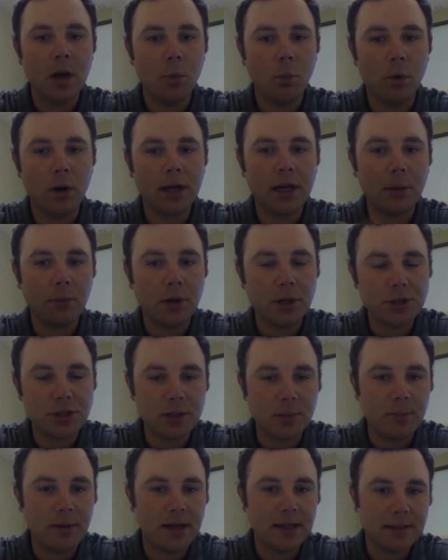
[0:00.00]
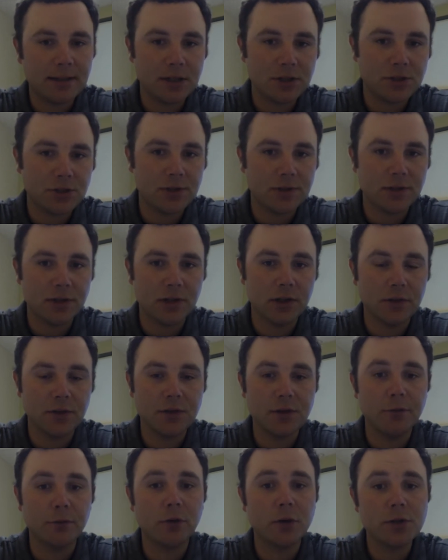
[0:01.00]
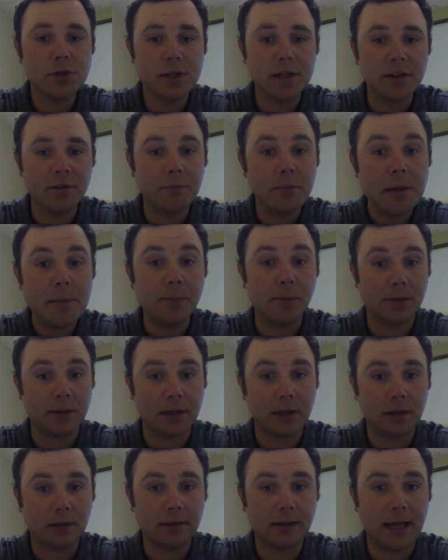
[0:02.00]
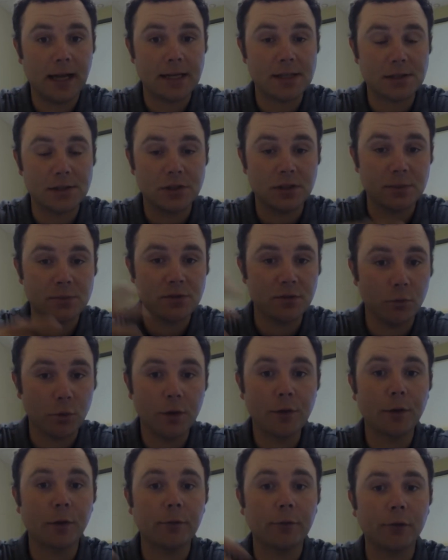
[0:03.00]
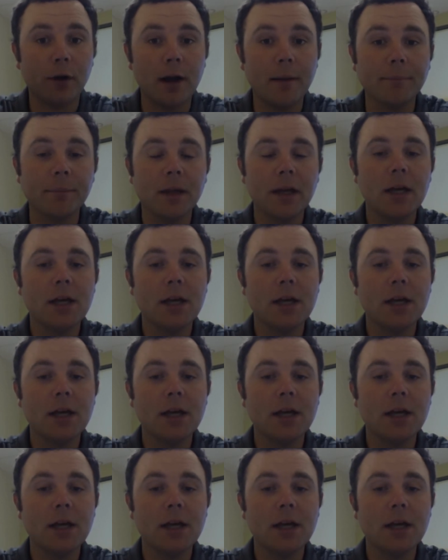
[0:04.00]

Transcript: One, I want you to pay attention to the diversity of people in our class in terms of where they're from.